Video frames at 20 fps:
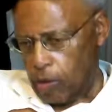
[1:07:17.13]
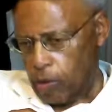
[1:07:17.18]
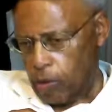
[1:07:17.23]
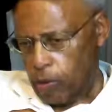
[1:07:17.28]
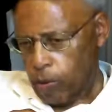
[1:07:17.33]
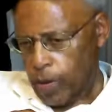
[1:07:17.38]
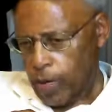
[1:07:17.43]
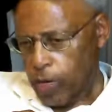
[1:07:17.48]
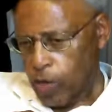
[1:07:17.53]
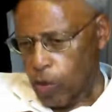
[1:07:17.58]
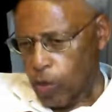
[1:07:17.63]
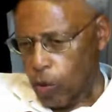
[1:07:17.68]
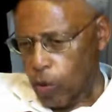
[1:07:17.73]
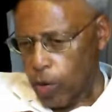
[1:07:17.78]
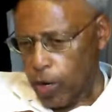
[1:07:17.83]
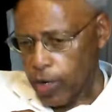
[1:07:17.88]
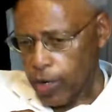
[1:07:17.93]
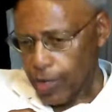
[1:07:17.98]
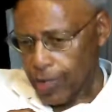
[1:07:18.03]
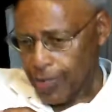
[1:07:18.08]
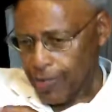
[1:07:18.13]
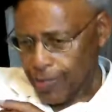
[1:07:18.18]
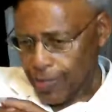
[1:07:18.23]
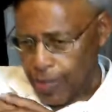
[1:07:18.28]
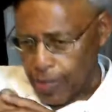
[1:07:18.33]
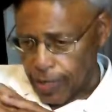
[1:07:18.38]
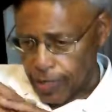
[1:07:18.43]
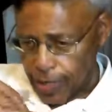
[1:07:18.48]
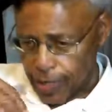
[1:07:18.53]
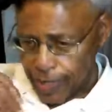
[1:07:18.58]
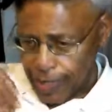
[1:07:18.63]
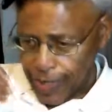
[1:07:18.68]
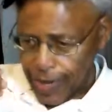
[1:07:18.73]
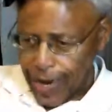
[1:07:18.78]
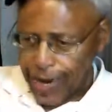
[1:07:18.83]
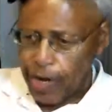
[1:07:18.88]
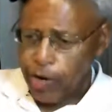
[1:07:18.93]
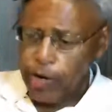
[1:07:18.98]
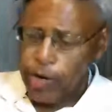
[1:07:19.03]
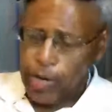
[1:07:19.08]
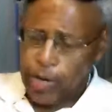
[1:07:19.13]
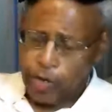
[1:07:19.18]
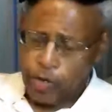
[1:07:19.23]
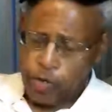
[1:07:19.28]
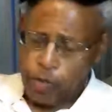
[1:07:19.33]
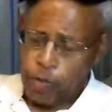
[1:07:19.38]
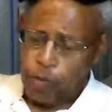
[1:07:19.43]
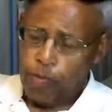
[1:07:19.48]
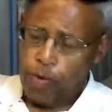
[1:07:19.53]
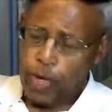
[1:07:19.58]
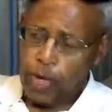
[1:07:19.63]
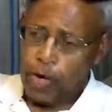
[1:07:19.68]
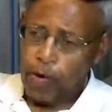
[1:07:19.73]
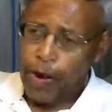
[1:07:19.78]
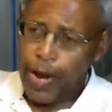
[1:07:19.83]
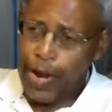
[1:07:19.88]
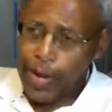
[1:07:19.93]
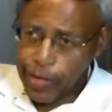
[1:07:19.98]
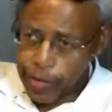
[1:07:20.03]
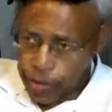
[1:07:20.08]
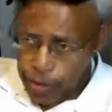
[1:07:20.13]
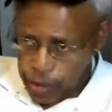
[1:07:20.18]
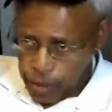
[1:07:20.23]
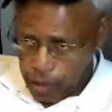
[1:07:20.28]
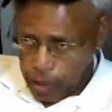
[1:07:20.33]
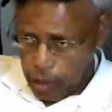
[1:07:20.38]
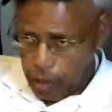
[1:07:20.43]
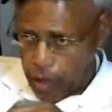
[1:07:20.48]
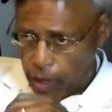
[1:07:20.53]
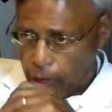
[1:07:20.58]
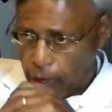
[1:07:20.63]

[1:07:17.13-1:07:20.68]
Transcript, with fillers: the way the Lord des desired it to progress